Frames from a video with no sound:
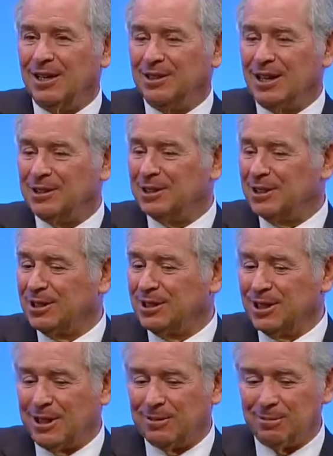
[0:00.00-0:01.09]
like to
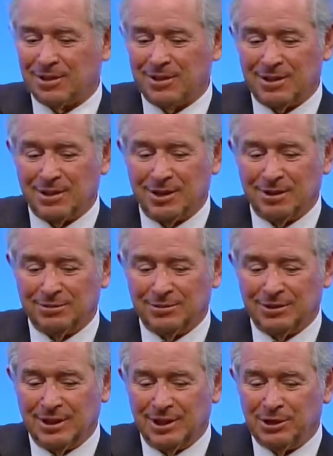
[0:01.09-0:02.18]
collect
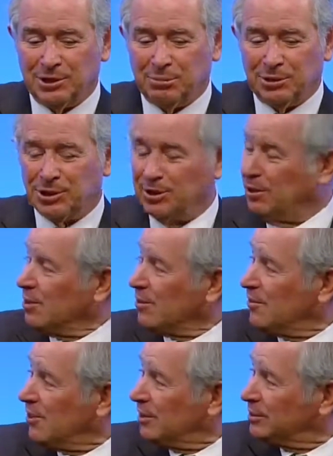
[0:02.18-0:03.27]
Egyptian
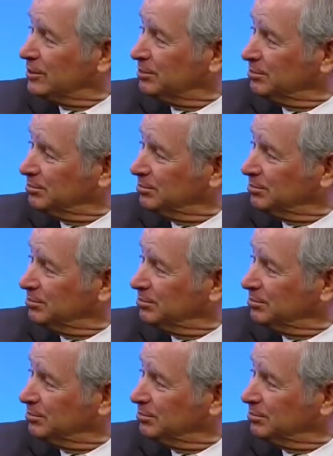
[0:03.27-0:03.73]
artifacts.